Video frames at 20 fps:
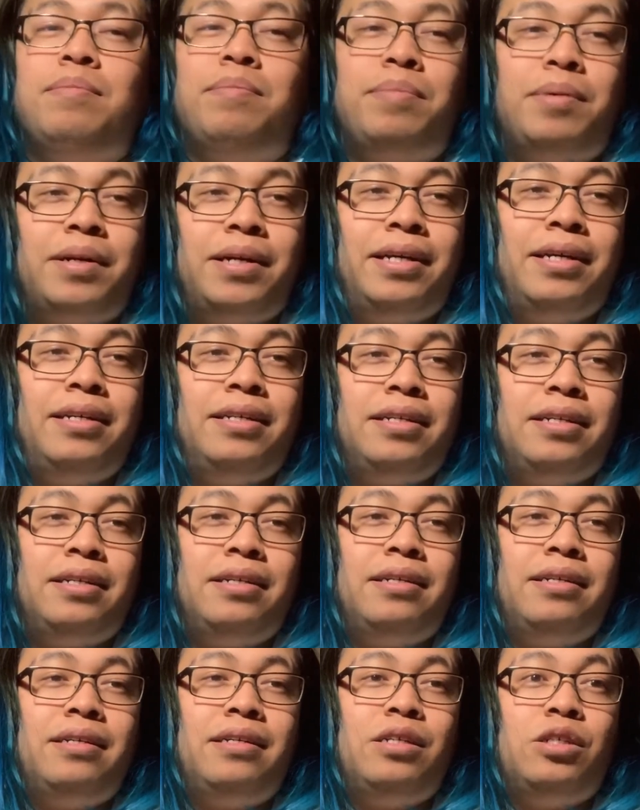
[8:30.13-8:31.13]

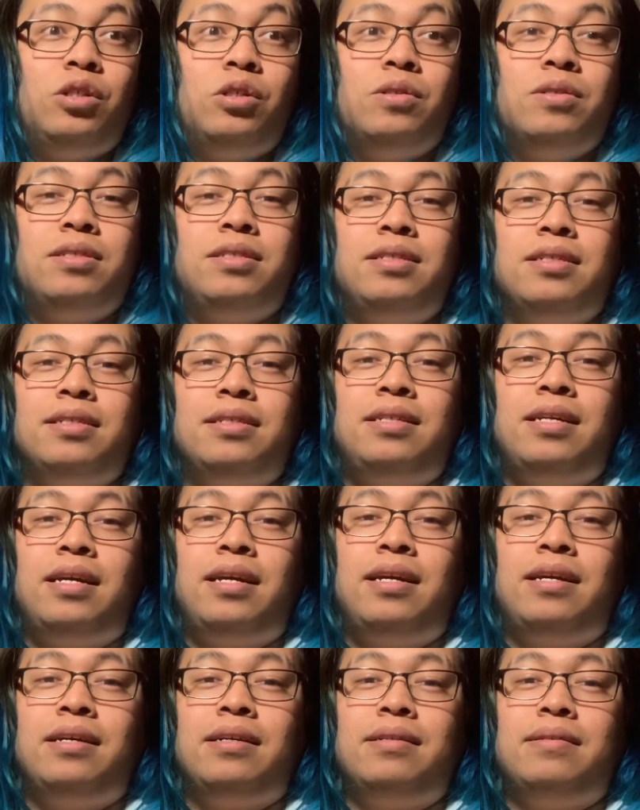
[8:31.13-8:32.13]
Brandy used to
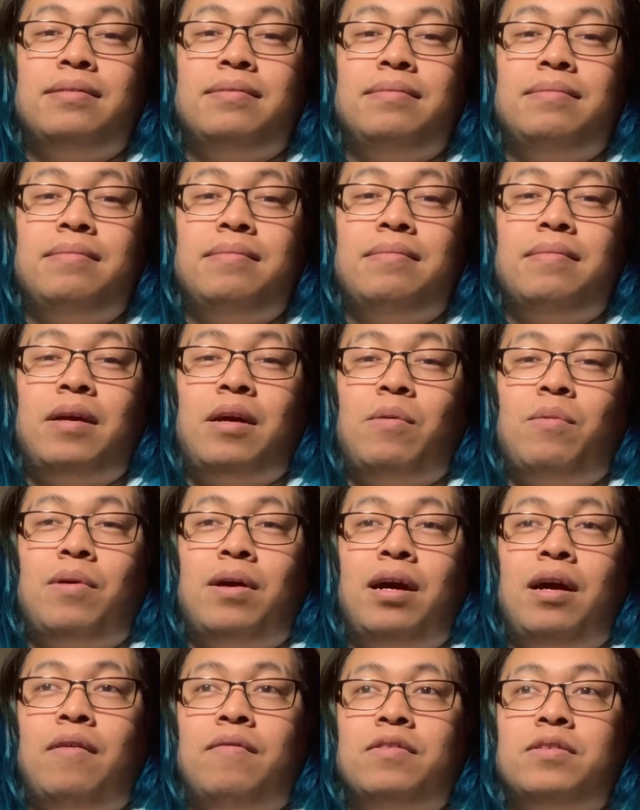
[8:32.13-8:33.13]
date my
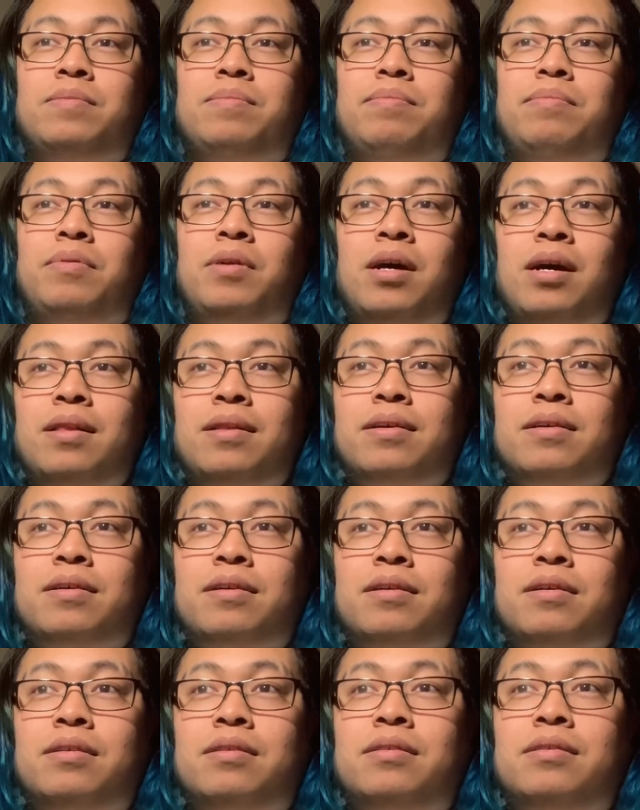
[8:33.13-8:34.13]
wife's
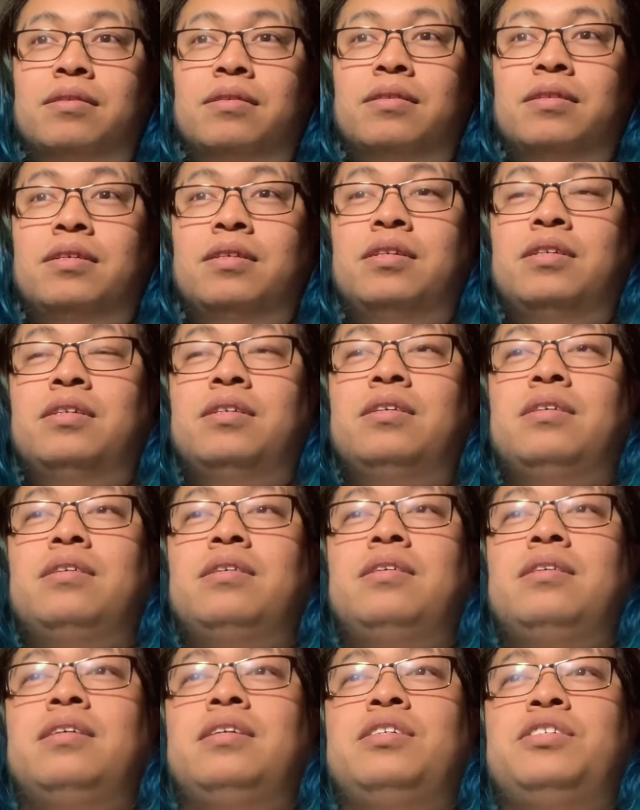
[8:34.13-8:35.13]
brother.
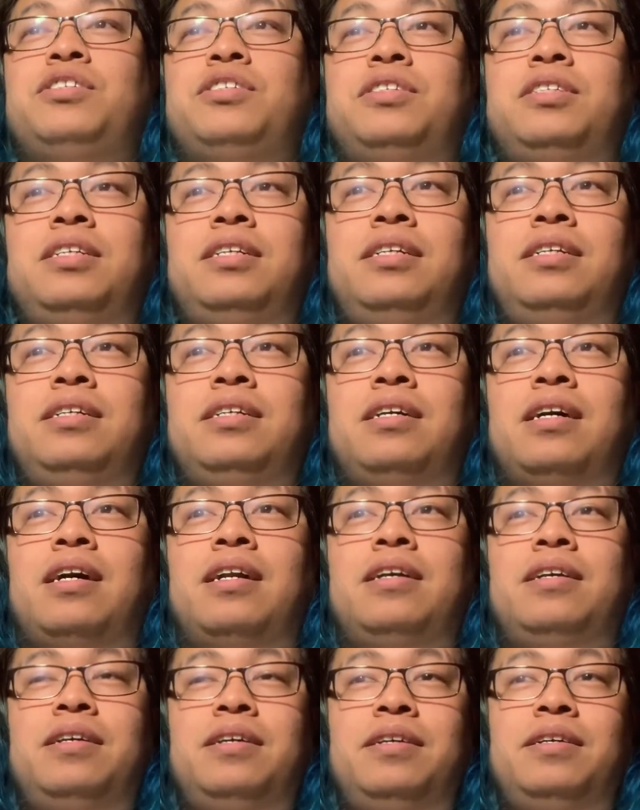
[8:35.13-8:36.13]
She got
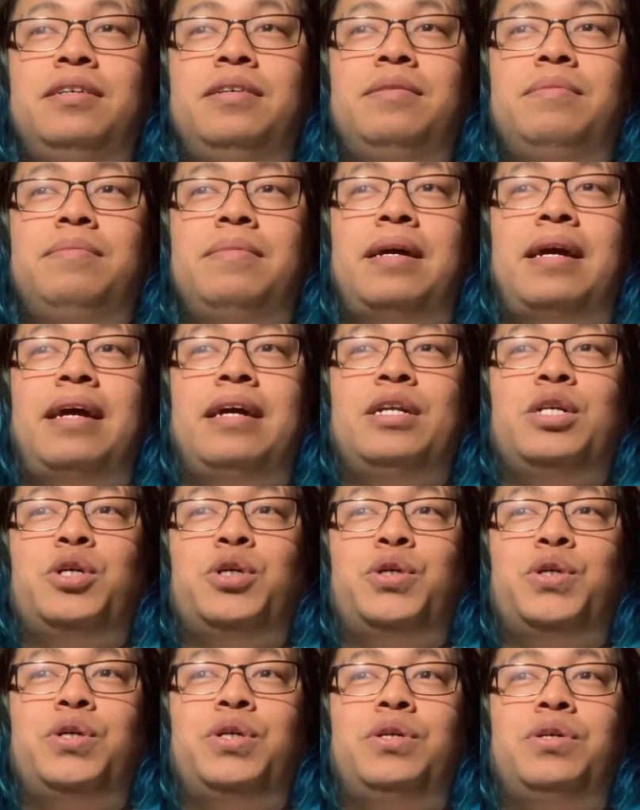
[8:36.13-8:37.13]
him and
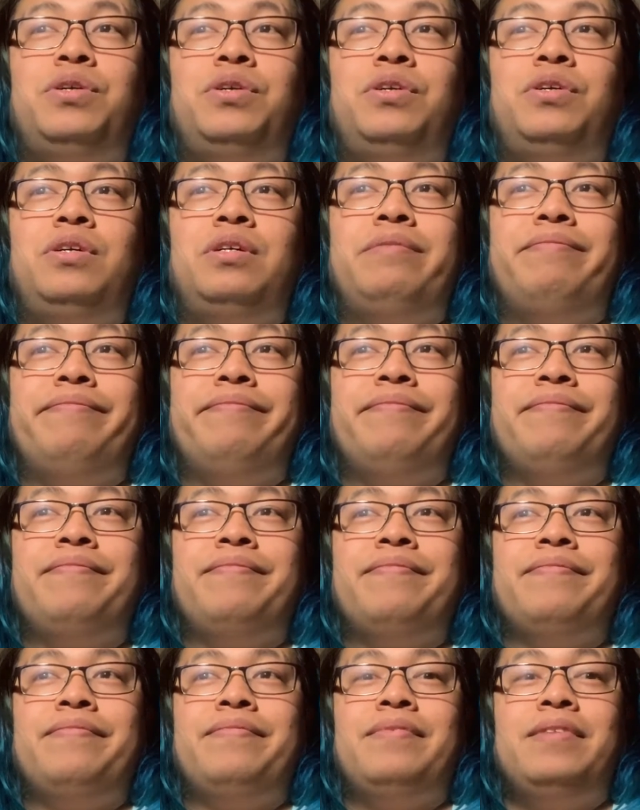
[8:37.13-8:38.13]
her
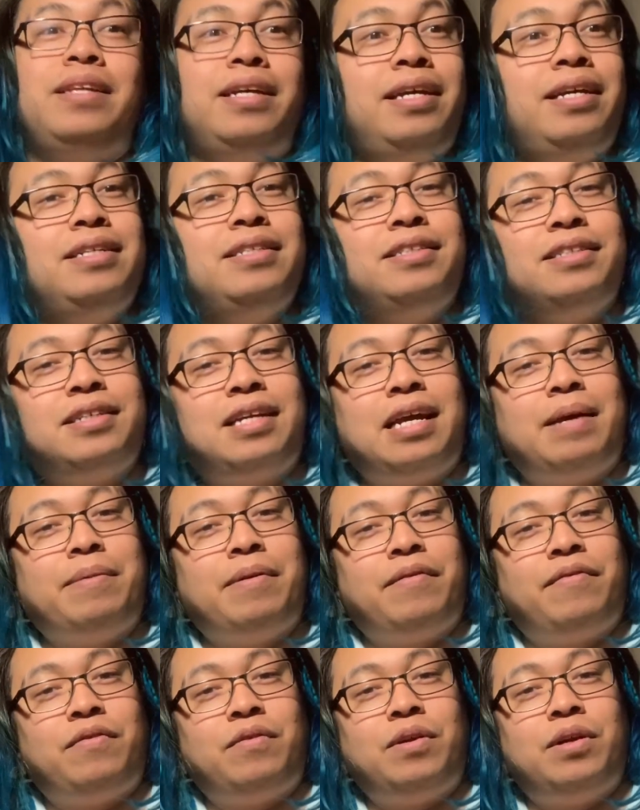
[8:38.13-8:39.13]
into Game
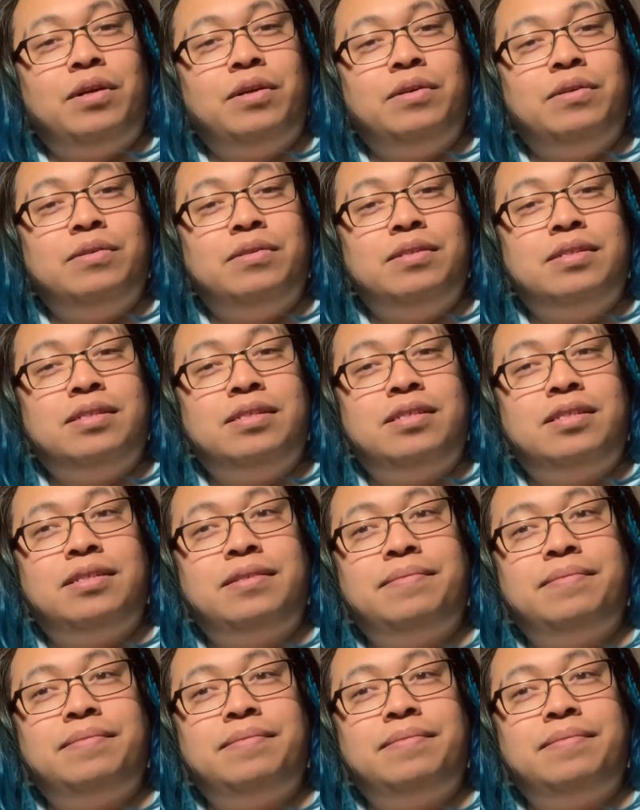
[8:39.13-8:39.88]
of Thrones.